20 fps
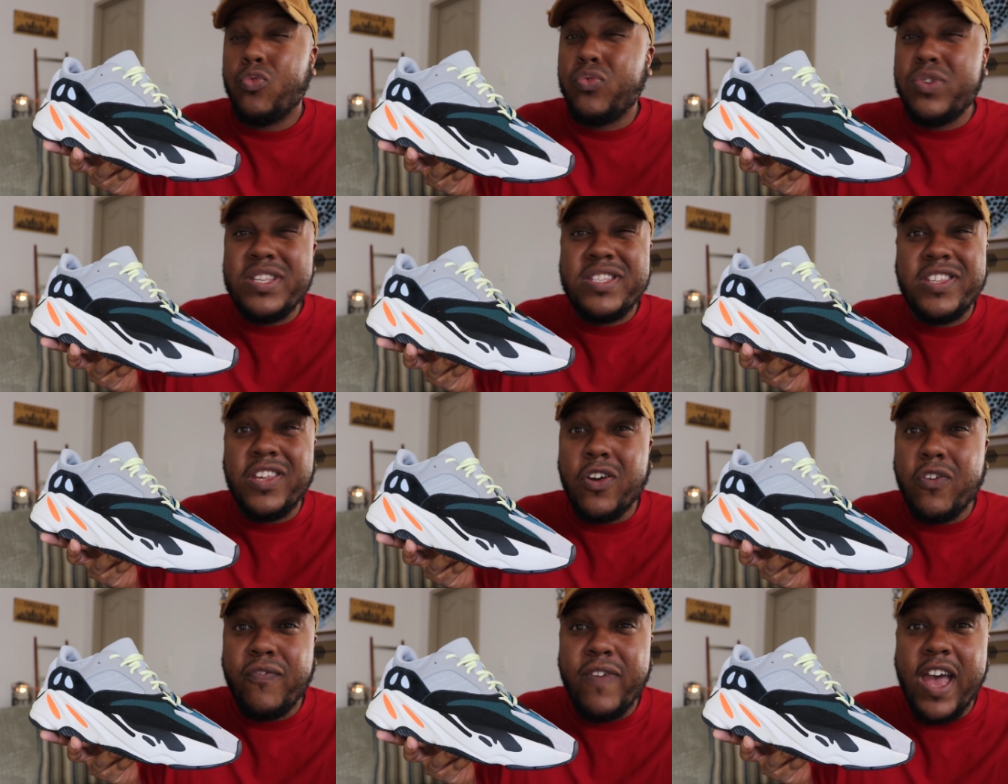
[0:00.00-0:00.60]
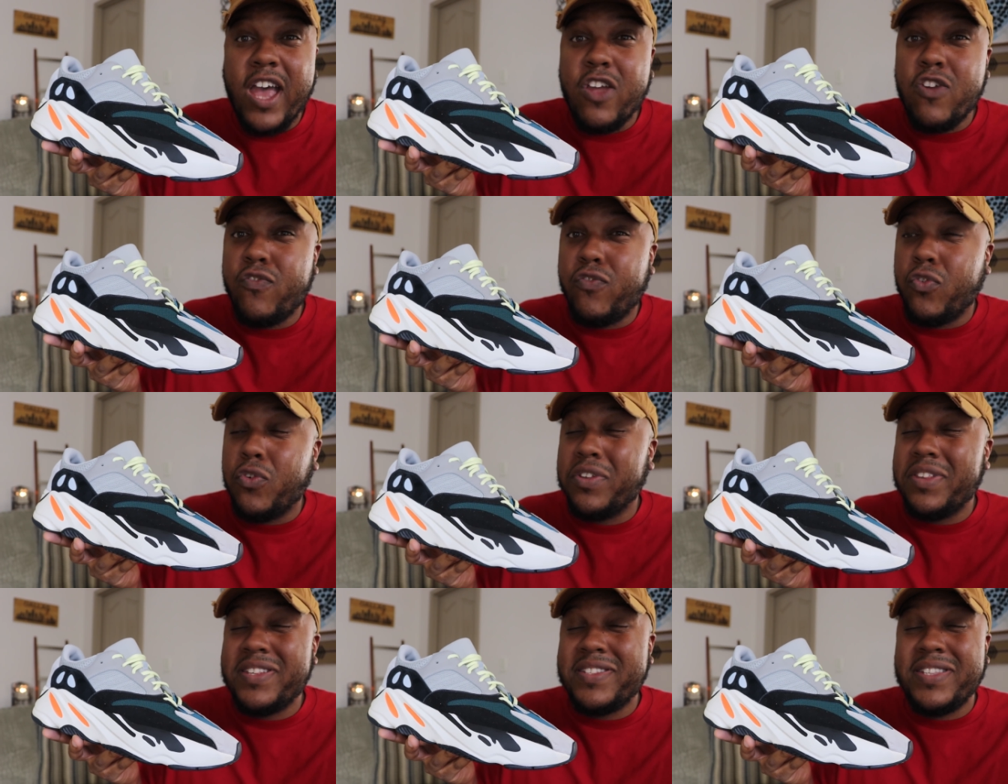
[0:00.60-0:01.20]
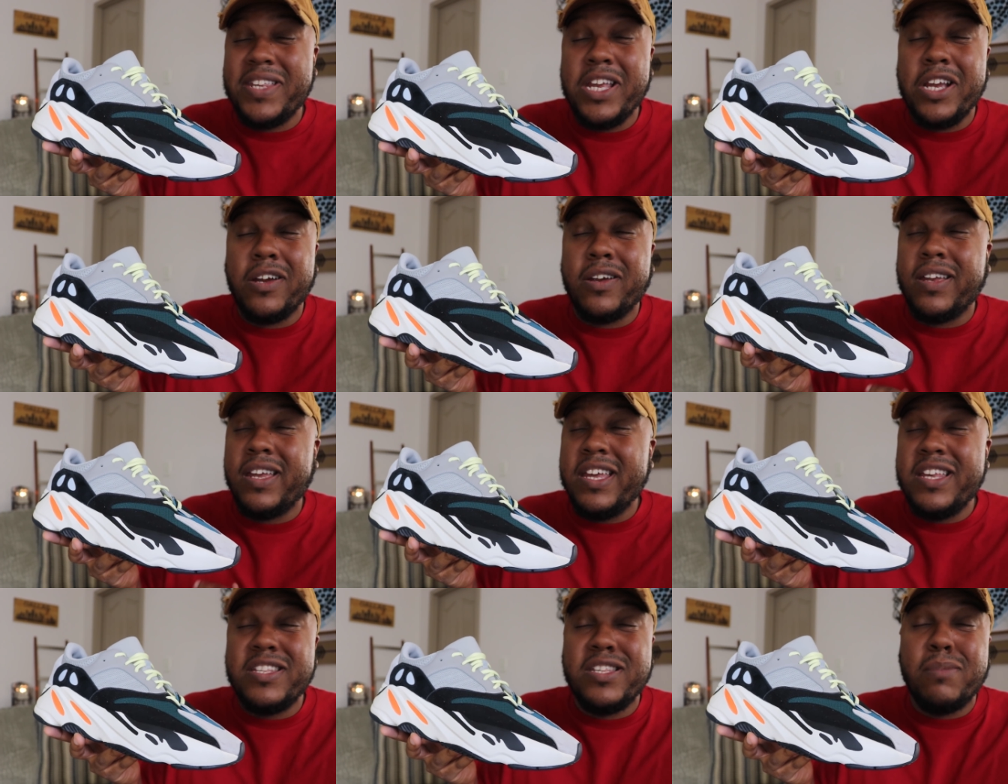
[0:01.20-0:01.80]
The resale value for this sneaker
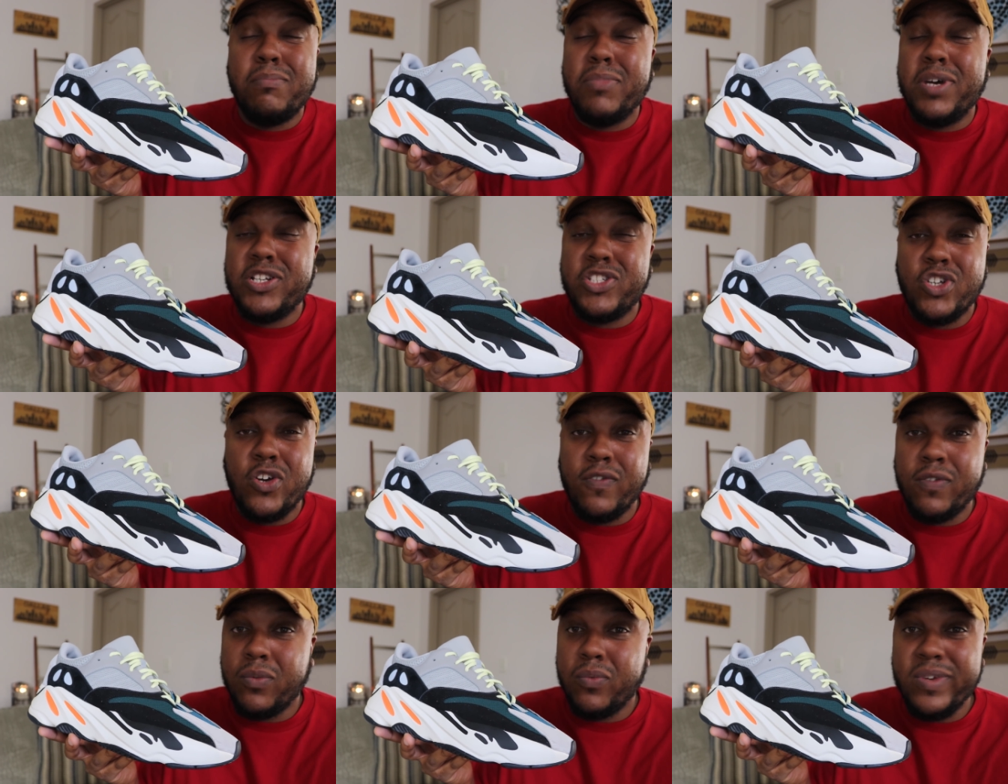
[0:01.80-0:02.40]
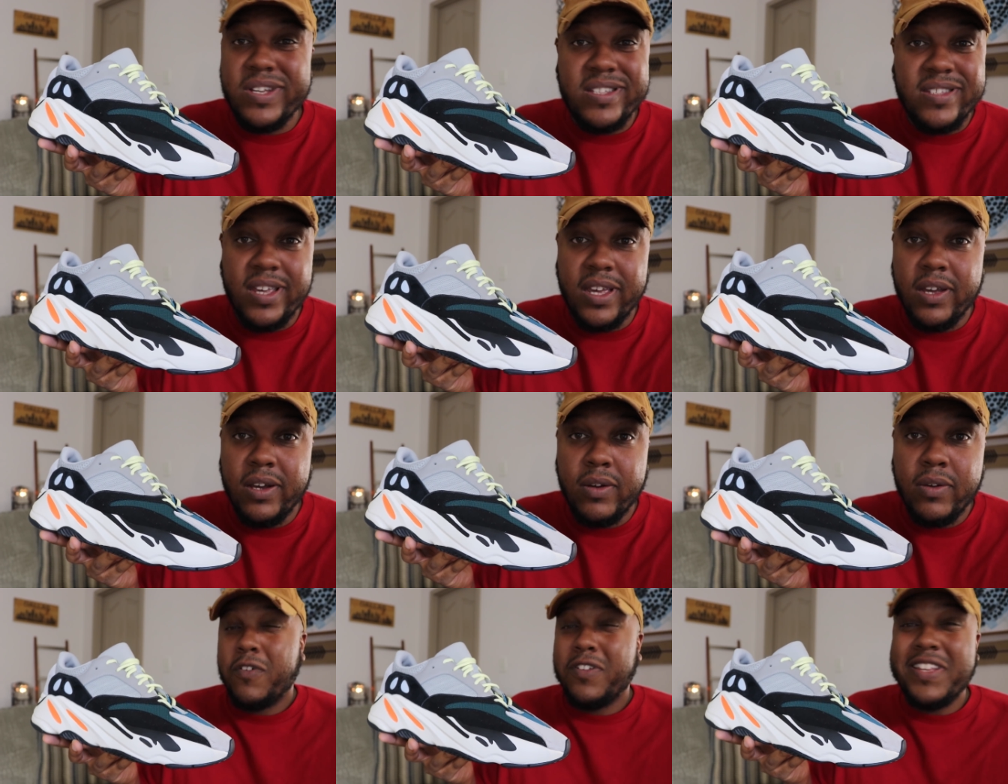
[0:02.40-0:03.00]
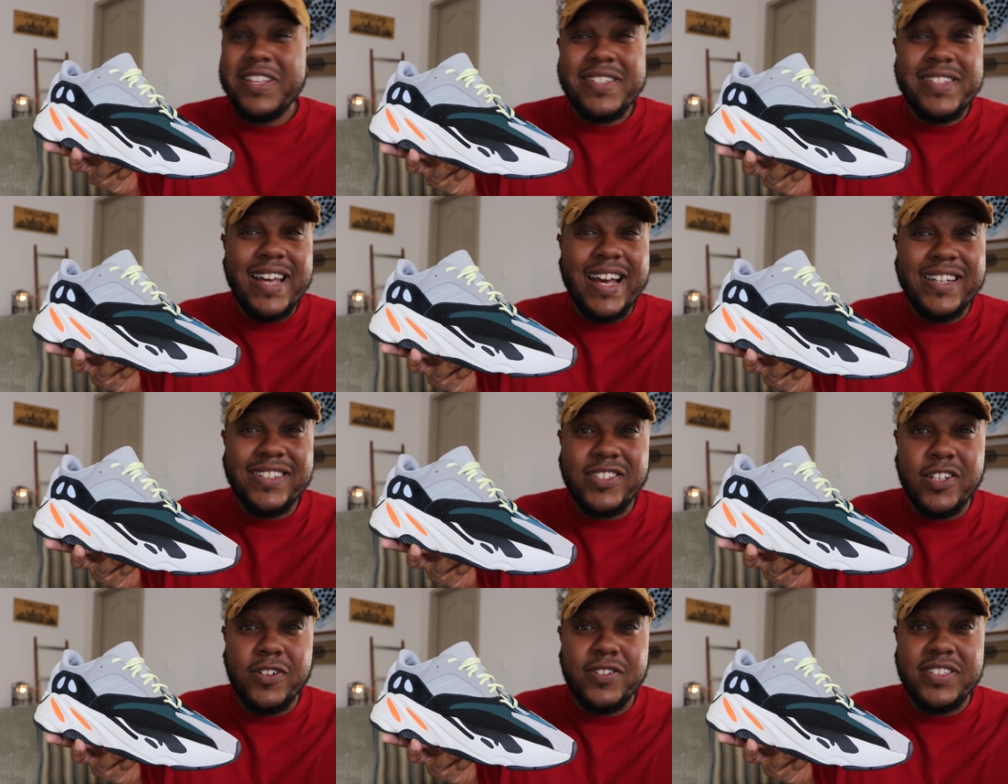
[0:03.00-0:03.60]
isn't much over retail. For this size
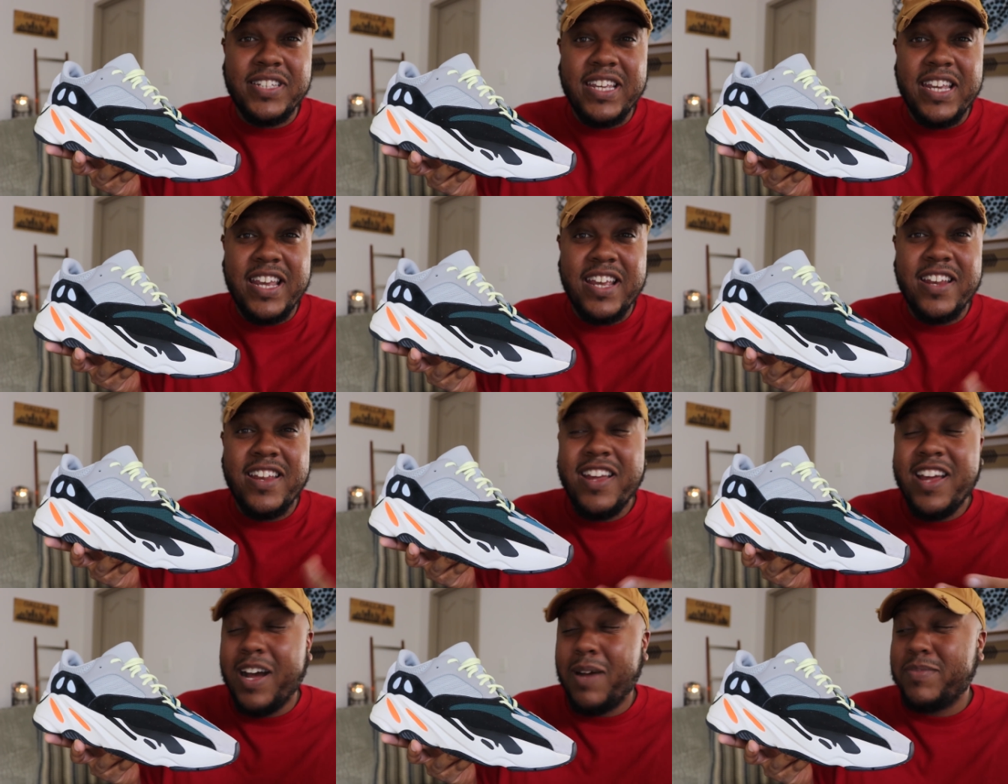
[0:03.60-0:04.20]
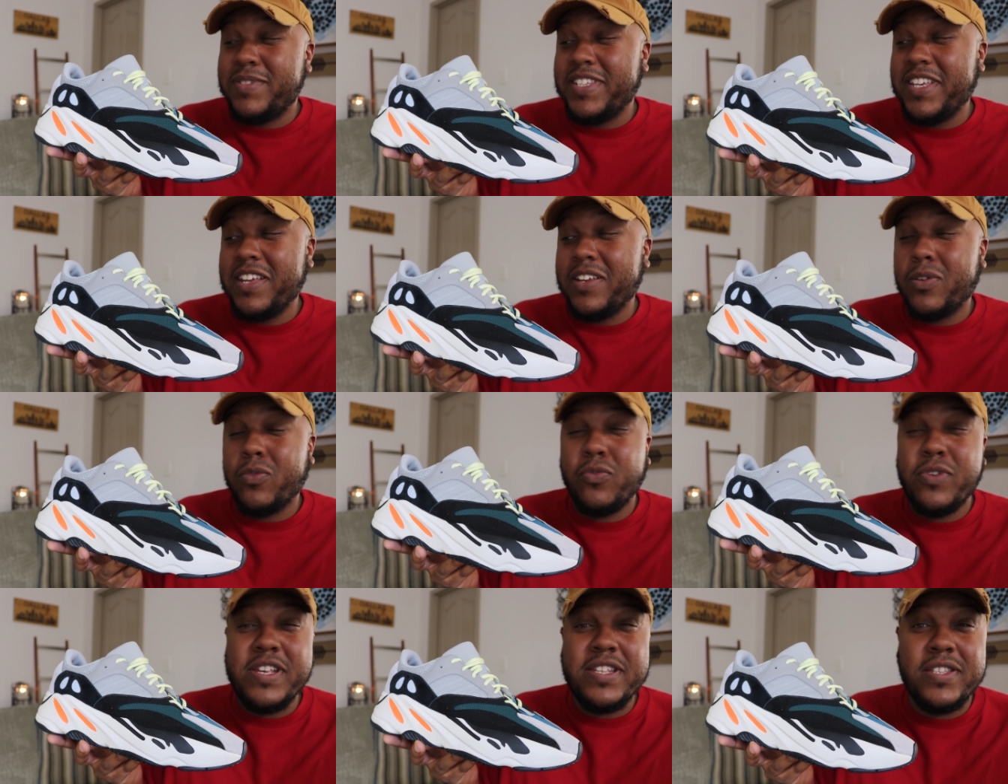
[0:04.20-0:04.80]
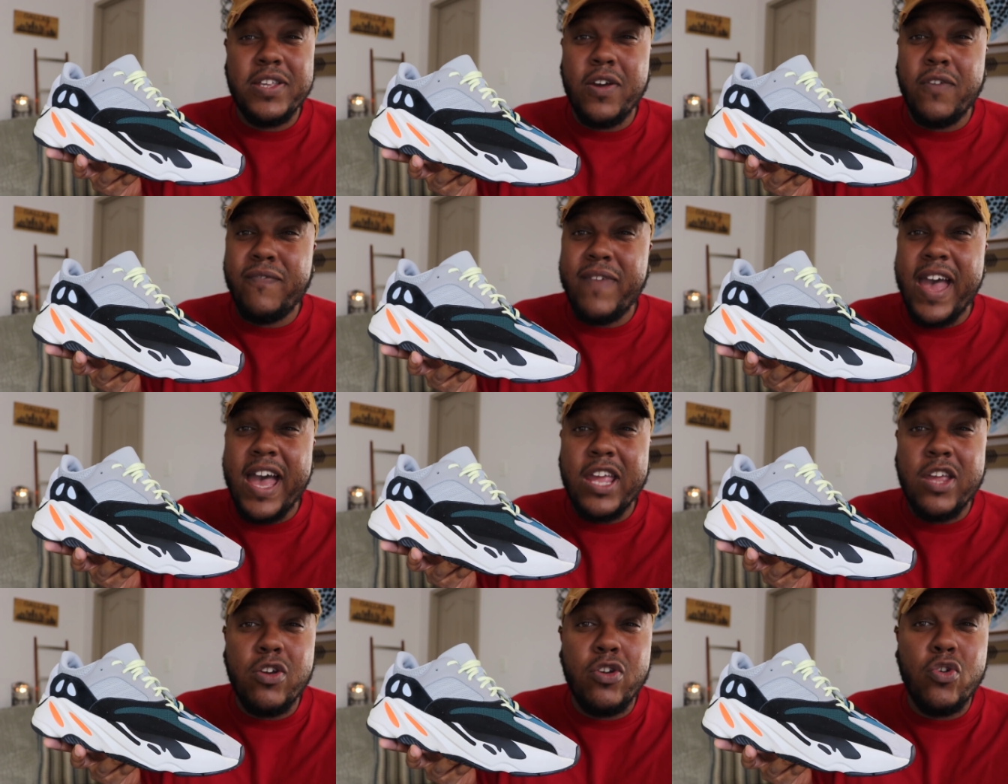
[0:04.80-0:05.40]
thirteen, I'm seeing the resale
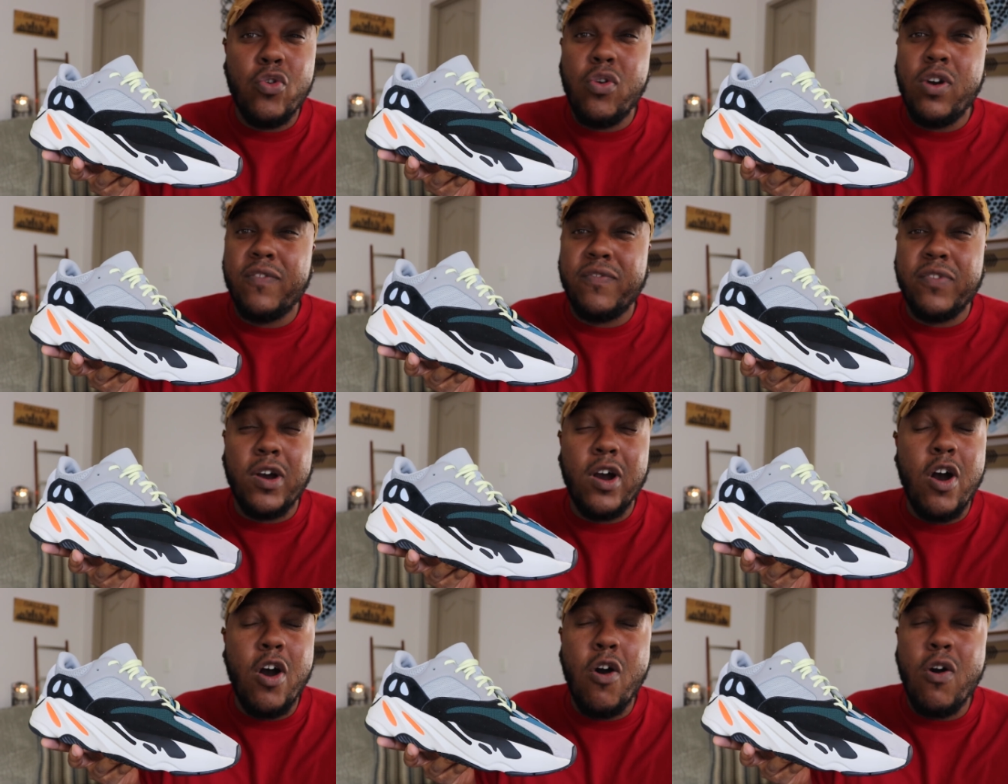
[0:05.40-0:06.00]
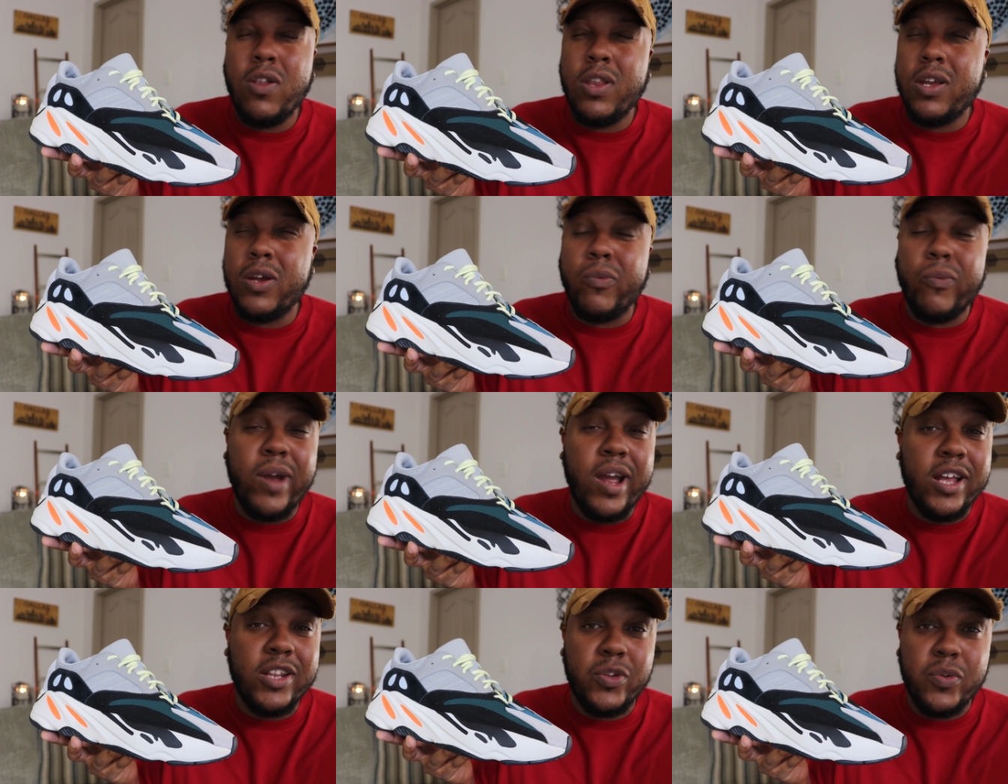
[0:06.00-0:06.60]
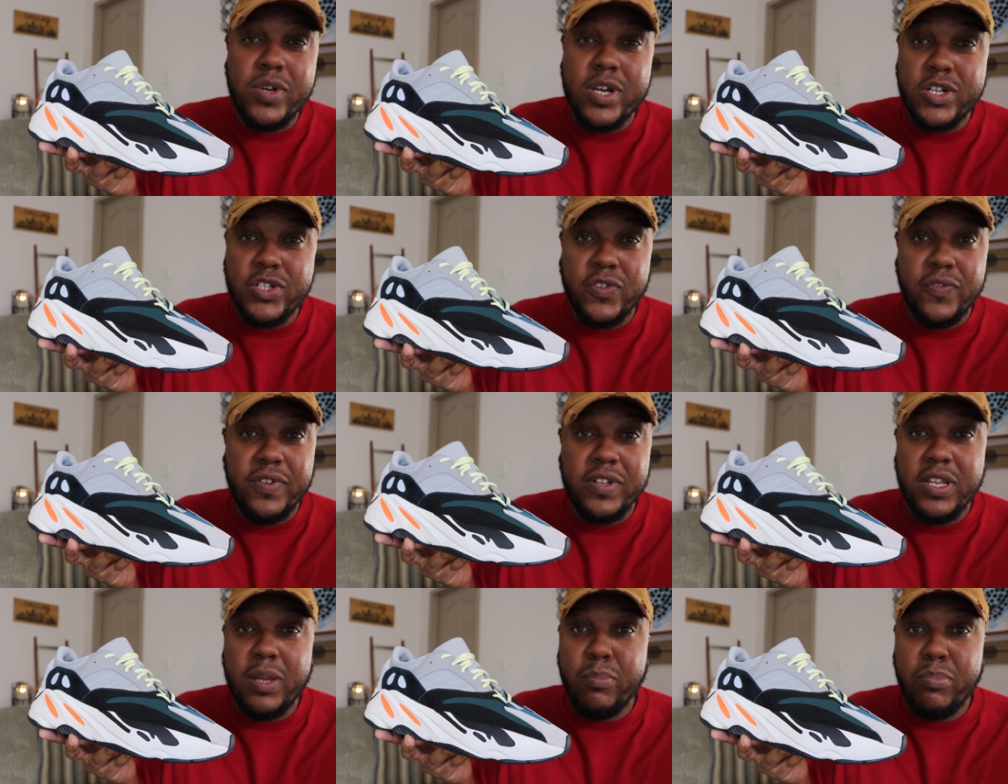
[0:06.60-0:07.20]
value going for only around three hundred
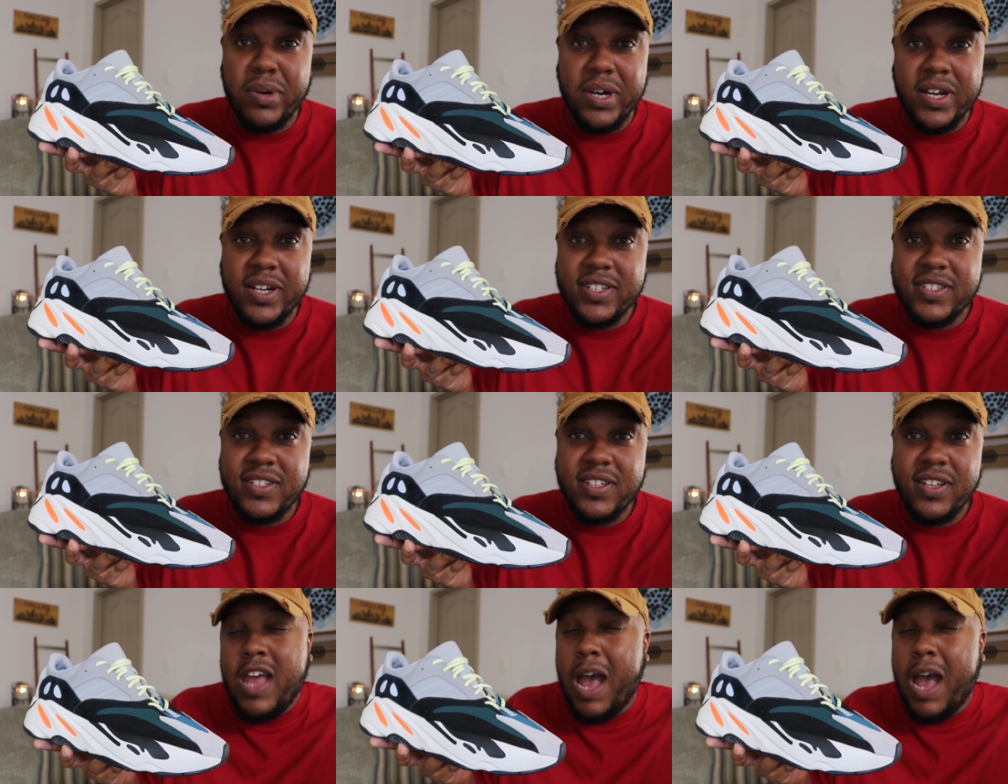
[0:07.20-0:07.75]
fifty bucks.